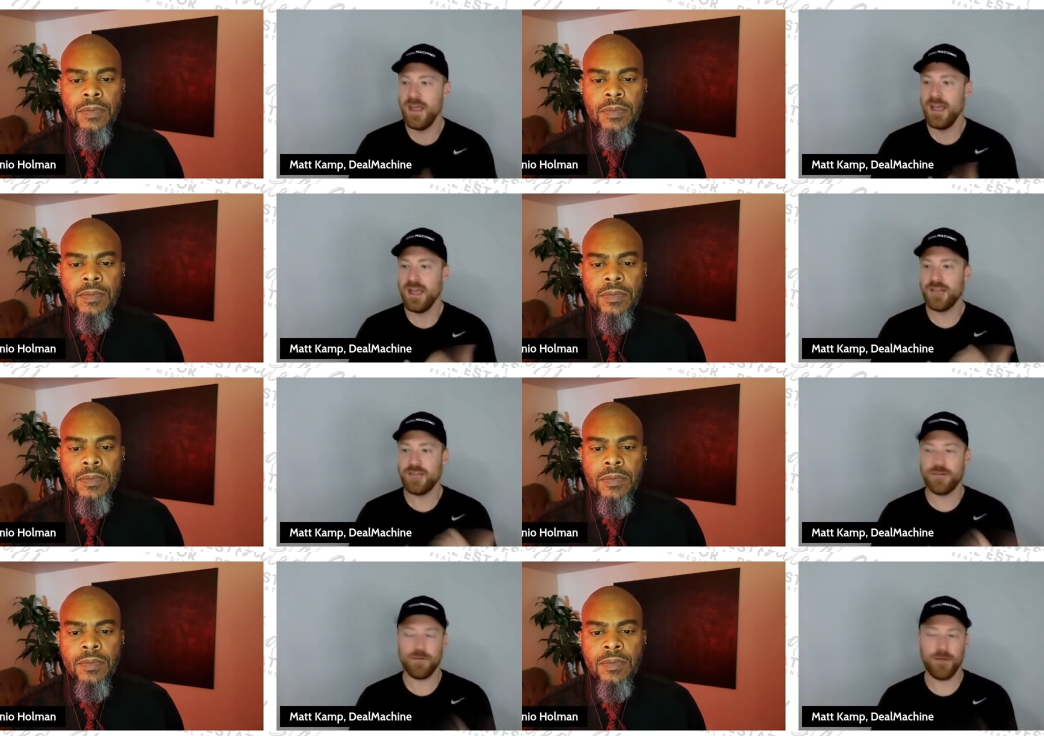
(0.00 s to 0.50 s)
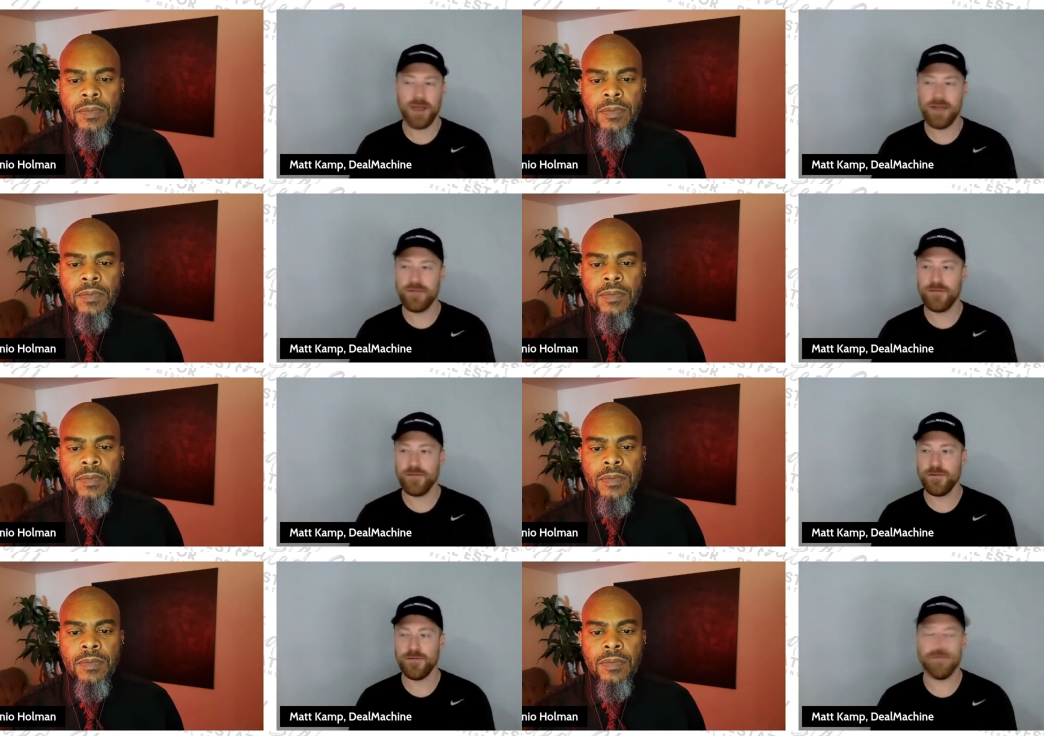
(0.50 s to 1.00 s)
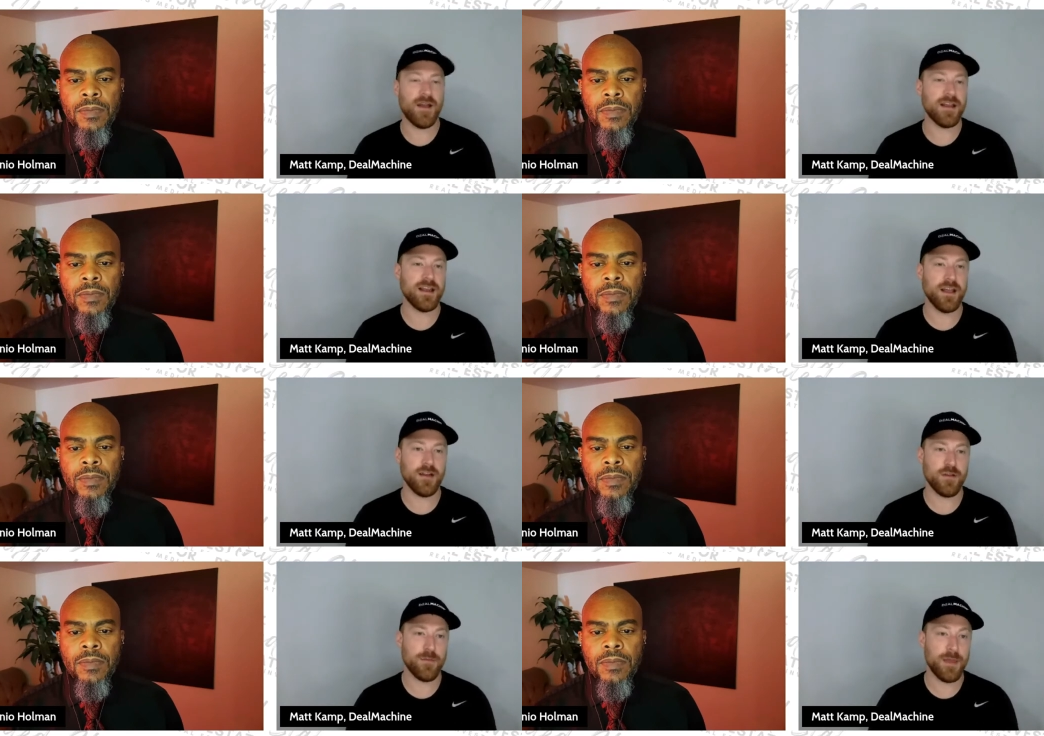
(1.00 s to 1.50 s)
Speaker 1: It's great for
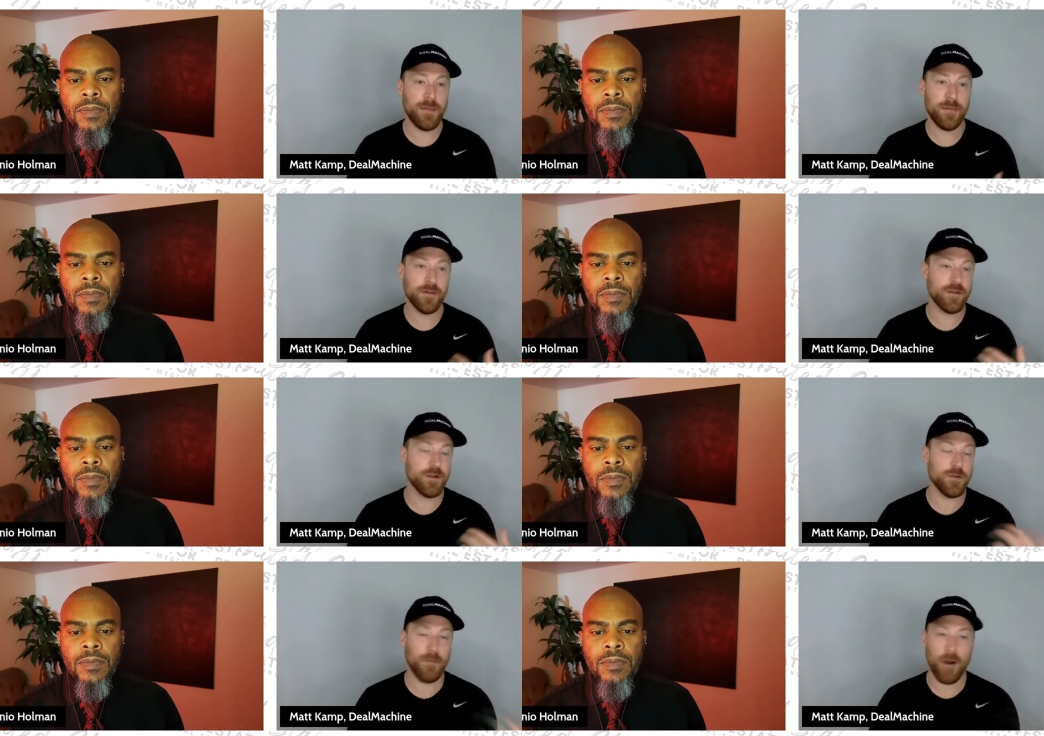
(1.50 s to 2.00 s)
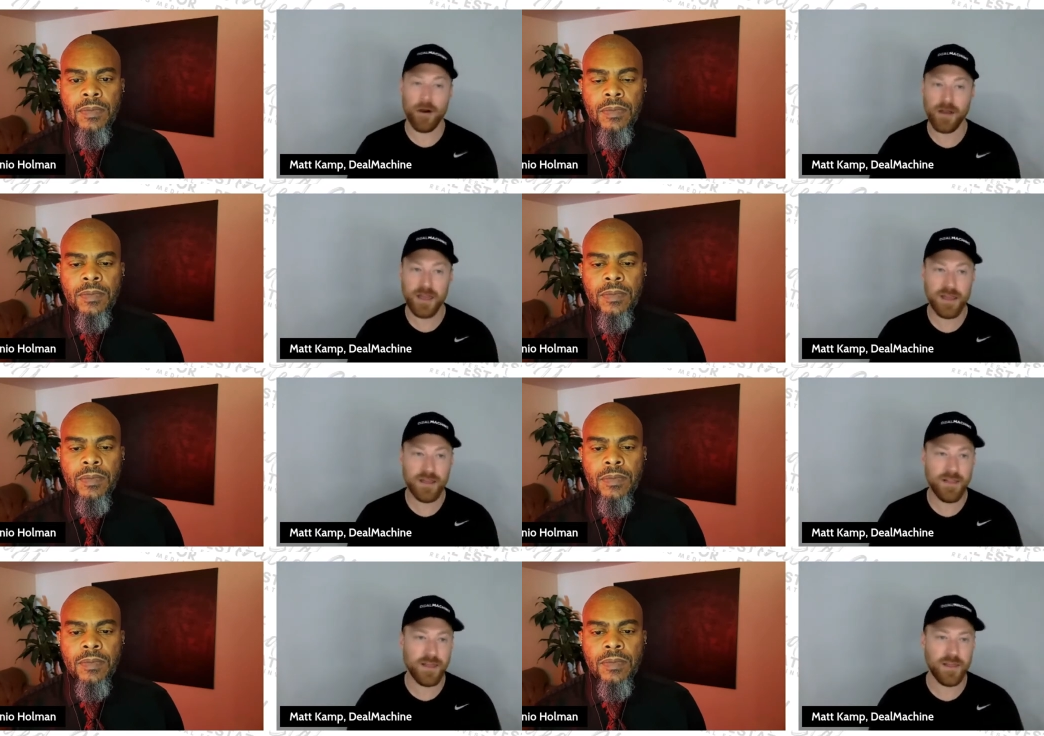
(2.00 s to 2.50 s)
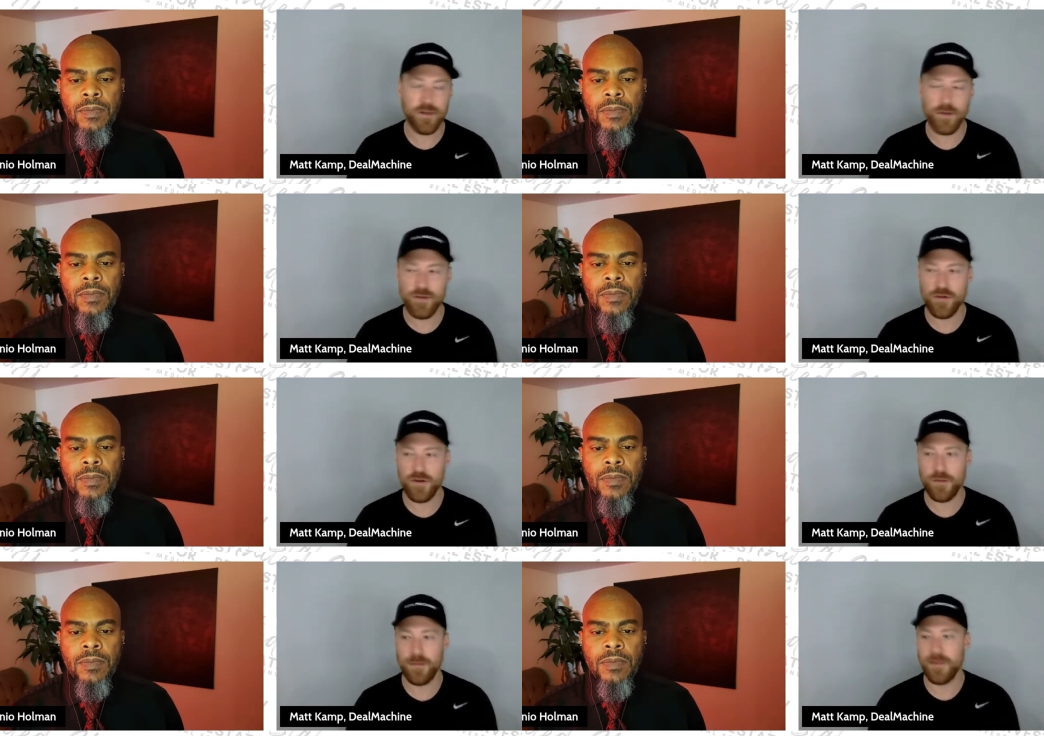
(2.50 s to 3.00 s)
finding other people in your market. Like you can
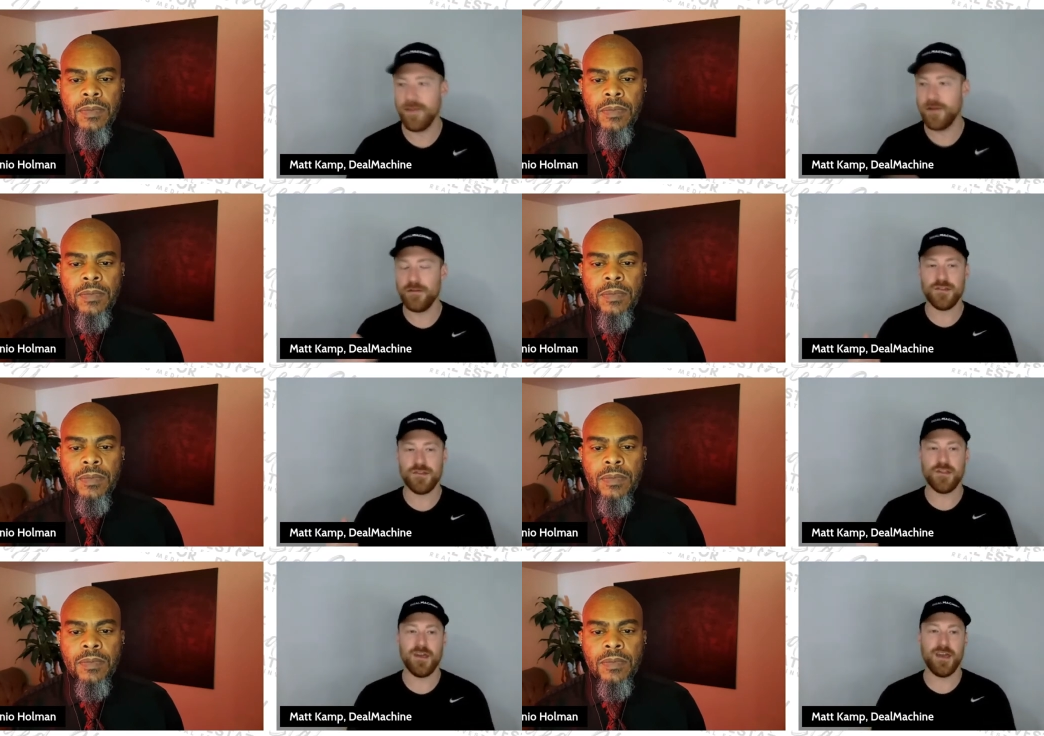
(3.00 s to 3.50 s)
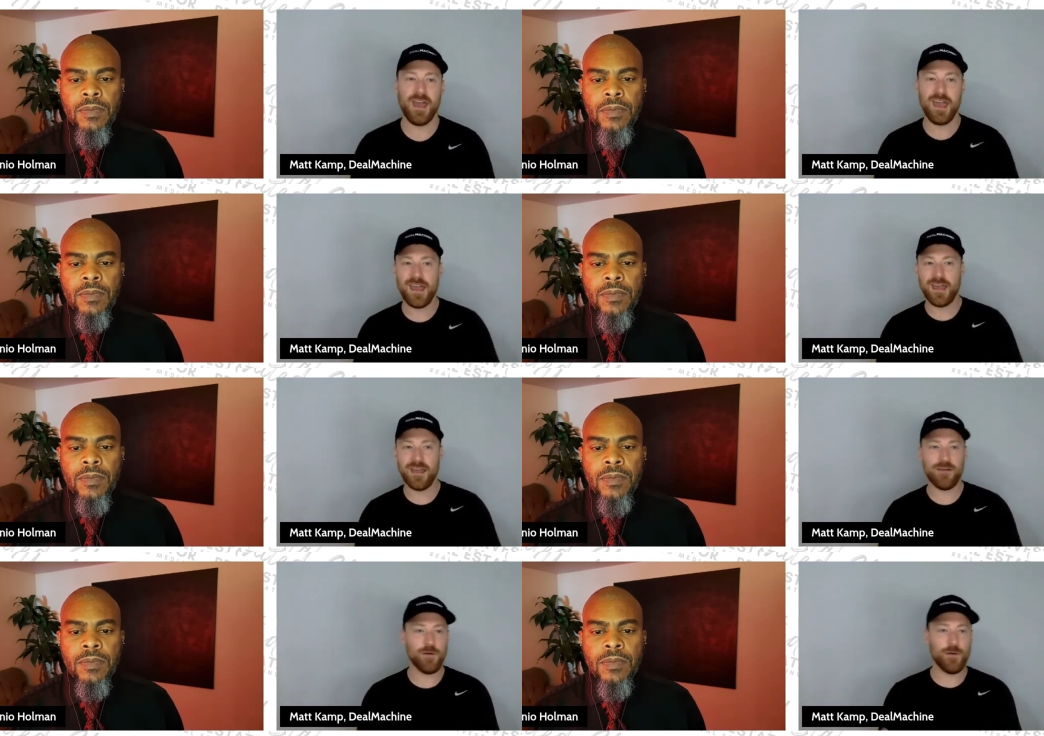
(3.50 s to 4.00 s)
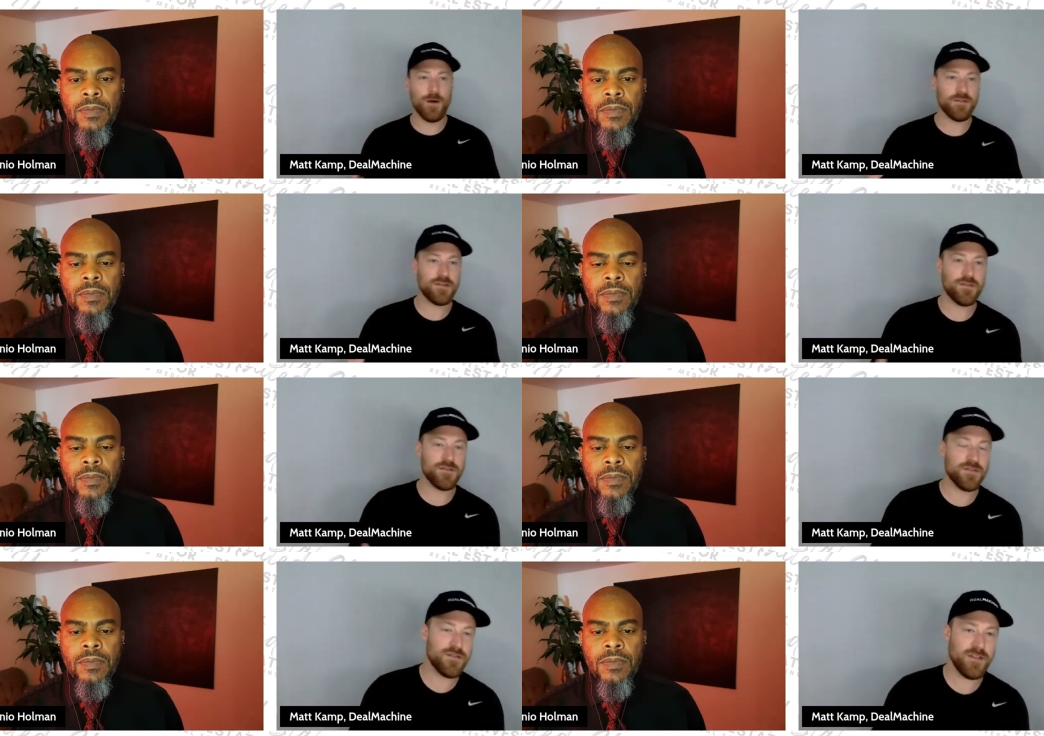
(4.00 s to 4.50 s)
jump in there and say, hey, who else
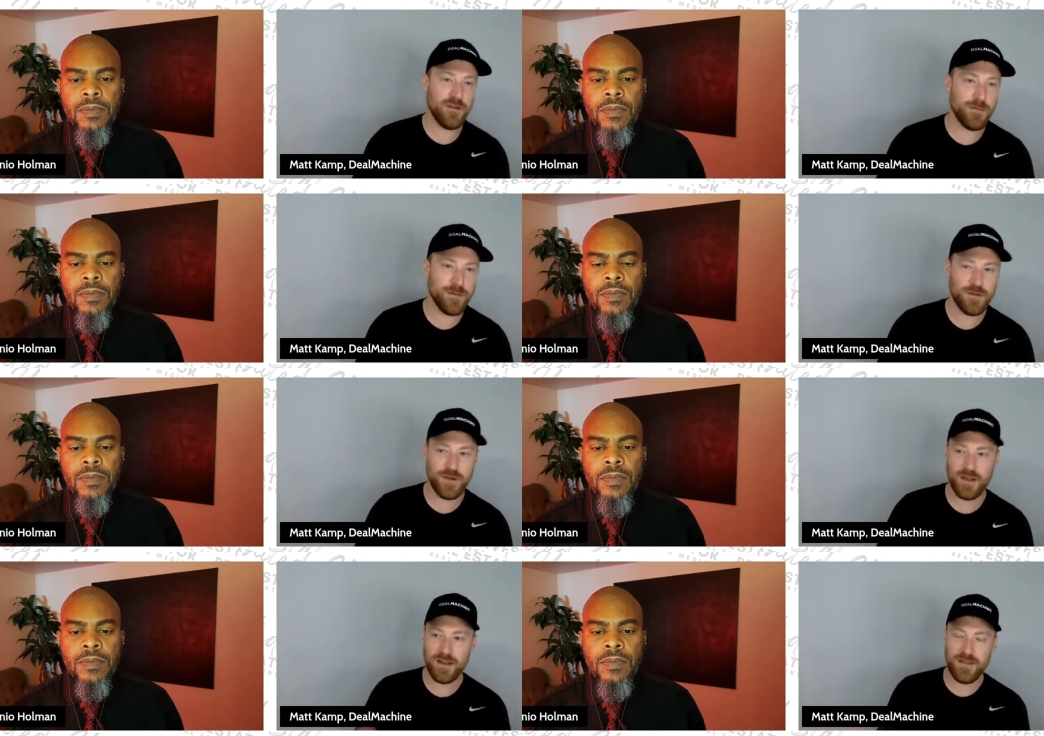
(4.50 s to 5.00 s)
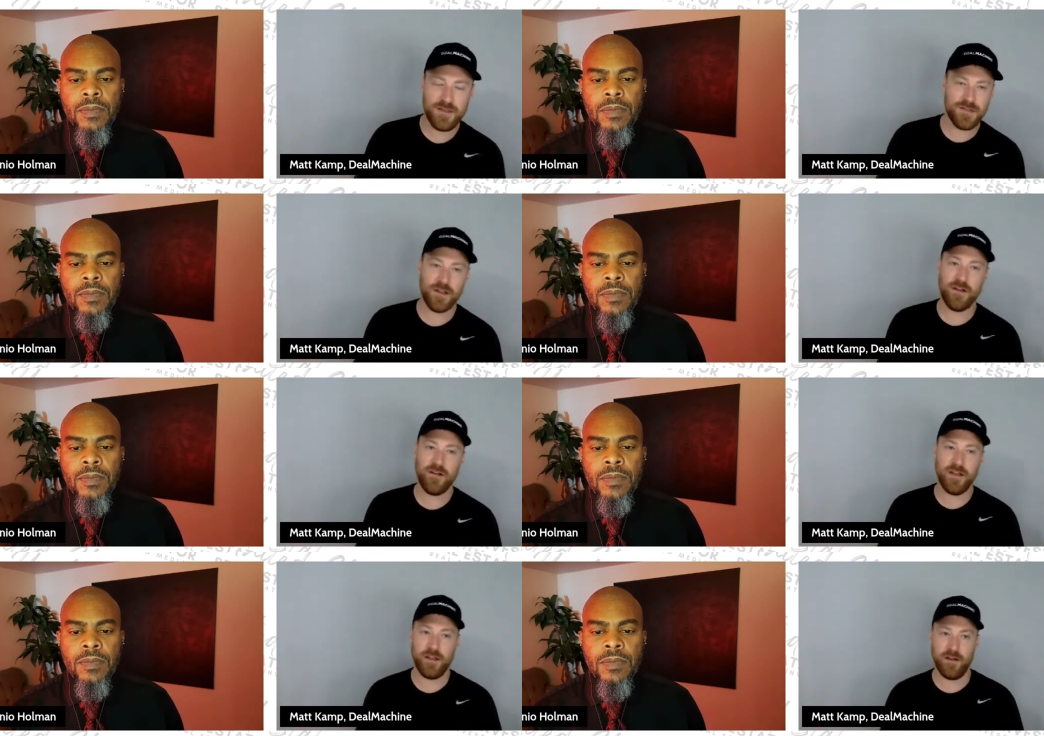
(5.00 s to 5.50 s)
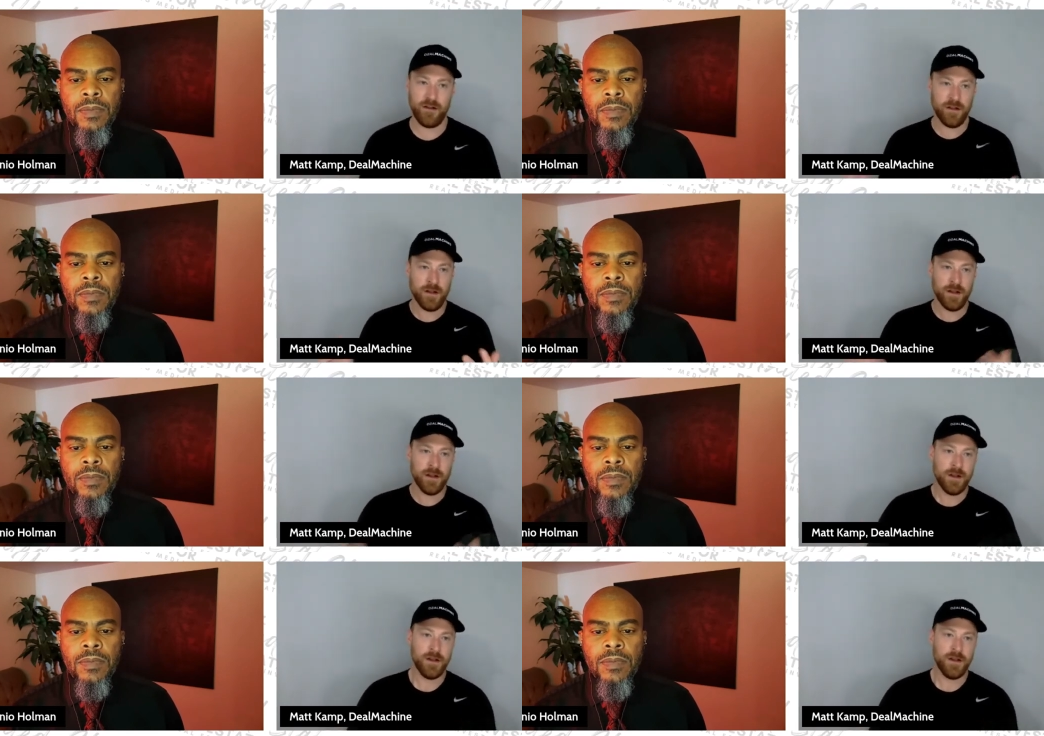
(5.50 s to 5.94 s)
uses Deal Machine in this area? Or,